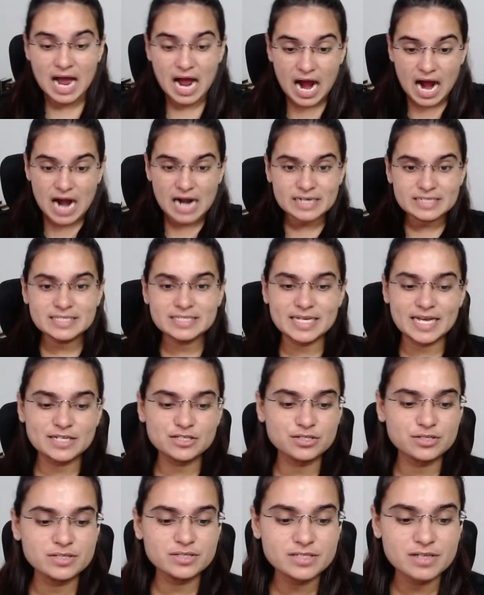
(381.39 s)
our
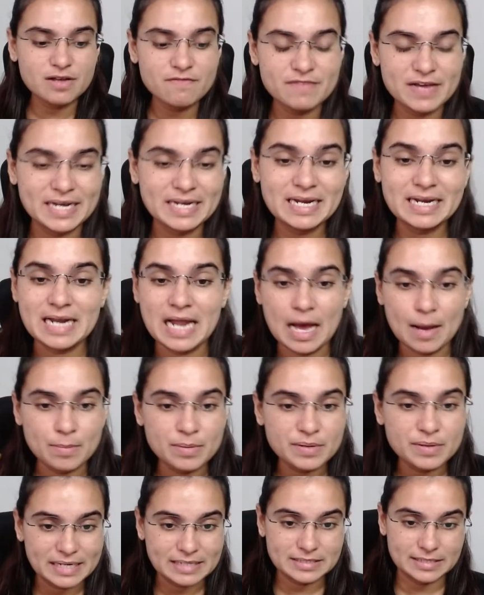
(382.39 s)
sessions are very
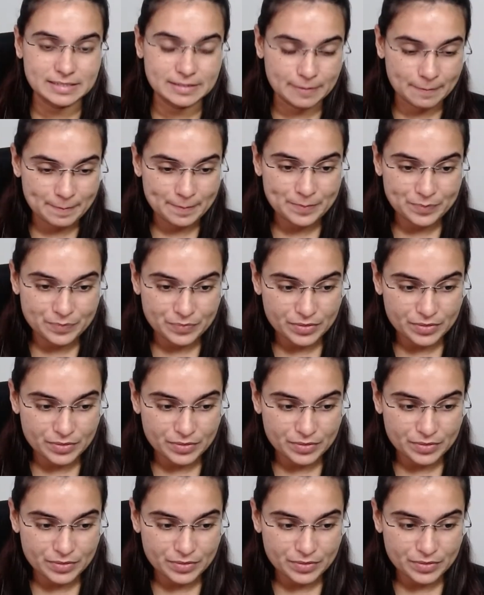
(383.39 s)
elaborated.